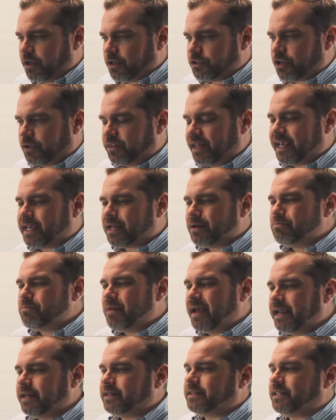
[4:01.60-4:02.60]
so they can
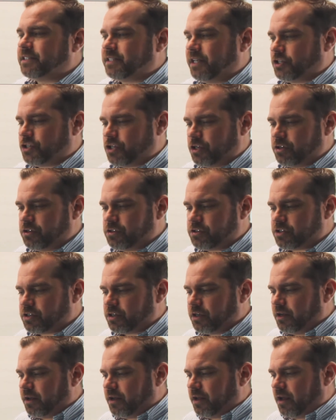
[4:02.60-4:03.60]
make
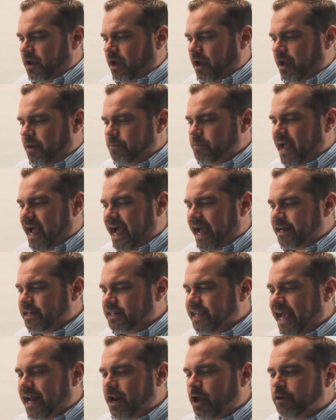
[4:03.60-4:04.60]
decisions
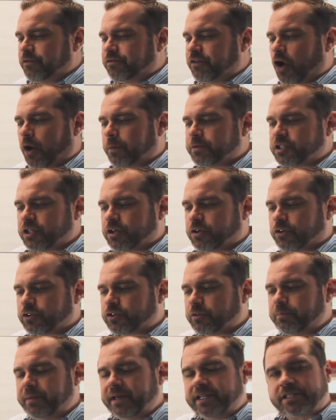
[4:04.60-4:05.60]
and get over
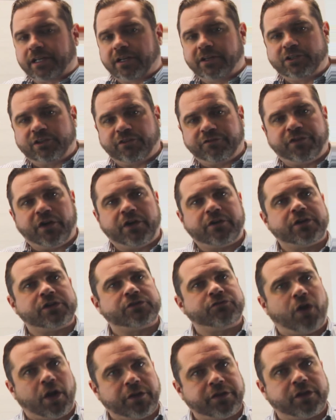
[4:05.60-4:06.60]
obstacles and be solution
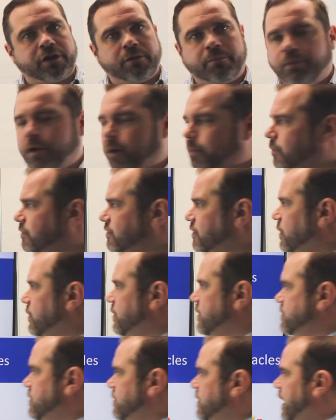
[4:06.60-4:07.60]
focused rather than problem
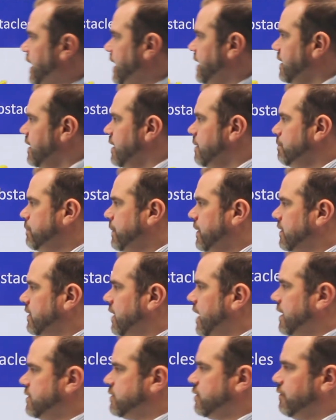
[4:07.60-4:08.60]
focused, okay?
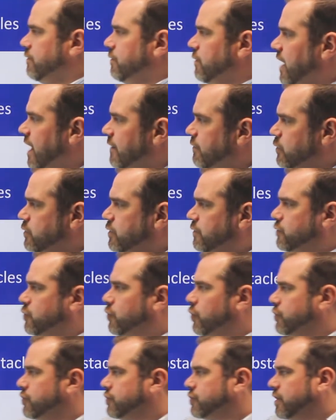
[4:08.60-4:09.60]
Build levels of
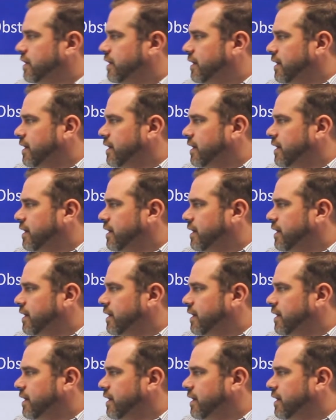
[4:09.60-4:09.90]
trust.